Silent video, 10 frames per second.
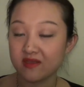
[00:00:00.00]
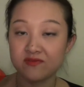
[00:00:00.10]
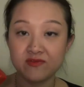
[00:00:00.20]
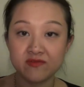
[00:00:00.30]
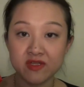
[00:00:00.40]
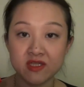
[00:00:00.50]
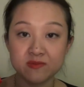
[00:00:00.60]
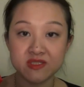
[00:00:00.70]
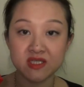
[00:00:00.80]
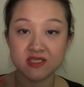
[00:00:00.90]
Vivid
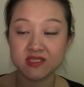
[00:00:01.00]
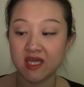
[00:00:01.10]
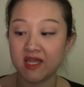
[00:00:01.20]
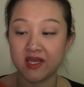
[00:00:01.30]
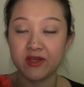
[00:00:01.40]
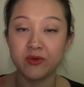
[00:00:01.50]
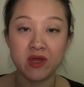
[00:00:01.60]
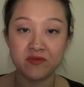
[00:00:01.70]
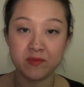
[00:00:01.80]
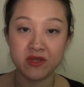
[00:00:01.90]
lipsticks, and I know
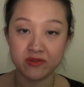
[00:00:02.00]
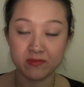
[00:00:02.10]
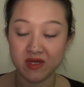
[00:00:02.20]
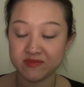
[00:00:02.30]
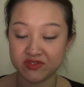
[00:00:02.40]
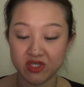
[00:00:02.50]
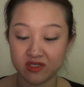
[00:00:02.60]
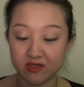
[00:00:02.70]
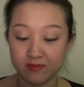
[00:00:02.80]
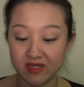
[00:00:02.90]
everybody and their moms are
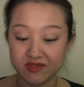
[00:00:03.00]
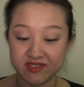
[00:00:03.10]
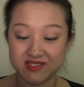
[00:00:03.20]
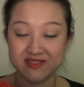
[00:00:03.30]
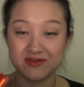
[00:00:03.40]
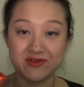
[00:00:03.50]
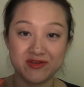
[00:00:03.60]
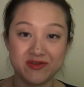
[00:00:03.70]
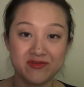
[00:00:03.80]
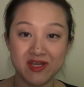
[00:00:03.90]
talking about this
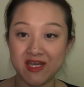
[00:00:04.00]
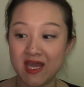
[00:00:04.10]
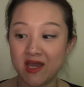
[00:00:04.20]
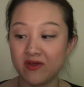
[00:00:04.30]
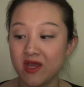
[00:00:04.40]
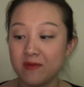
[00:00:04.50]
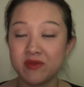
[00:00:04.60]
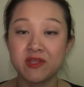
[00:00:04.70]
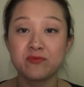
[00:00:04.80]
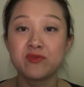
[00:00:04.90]
right now,
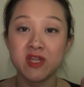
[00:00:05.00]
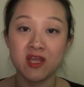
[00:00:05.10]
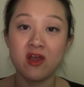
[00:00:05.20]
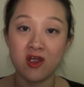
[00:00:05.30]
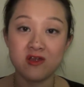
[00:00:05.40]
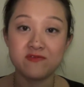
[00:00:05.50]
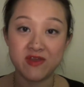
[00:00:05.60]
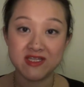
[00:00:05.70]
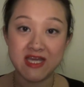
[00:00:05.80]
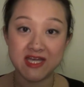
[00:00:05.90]
but they really are
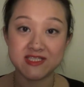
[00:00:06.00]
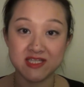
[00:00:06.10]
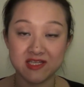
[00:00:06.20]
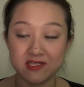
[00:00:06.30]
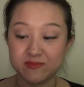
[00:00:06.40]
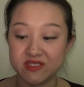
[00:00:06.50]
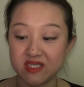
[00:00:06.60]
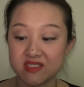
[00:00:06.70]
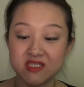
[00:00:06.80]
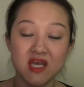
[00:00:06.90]
fantastic
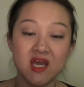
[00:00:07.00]
lipsticks.